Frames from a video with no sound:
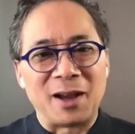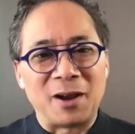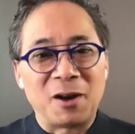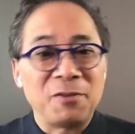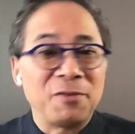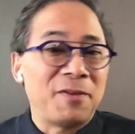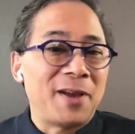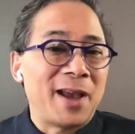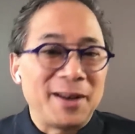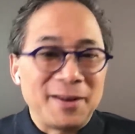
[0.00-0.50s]
Our
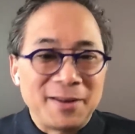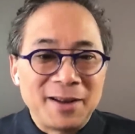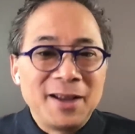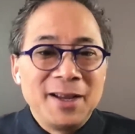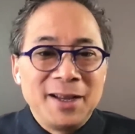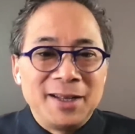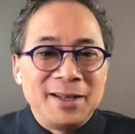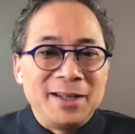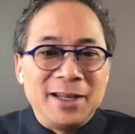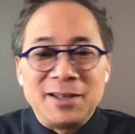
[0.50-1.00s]
fat
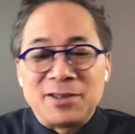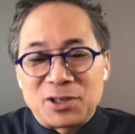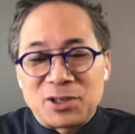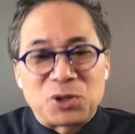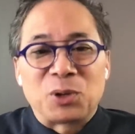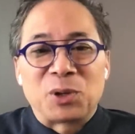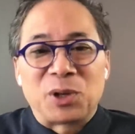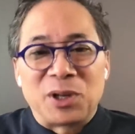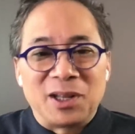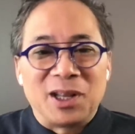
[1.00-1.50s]
needs a
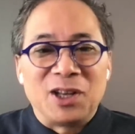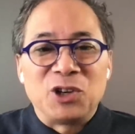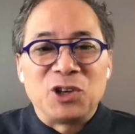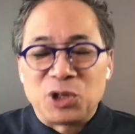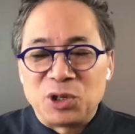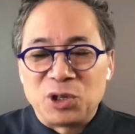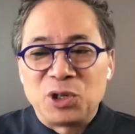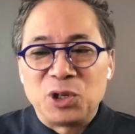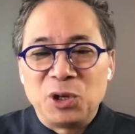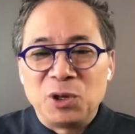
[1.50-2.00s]

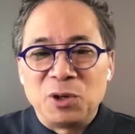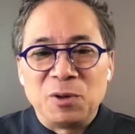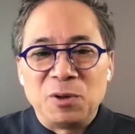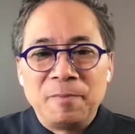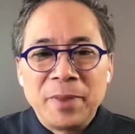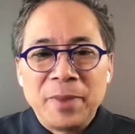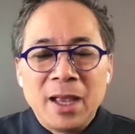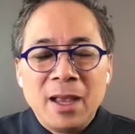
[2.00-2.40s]
circulation too,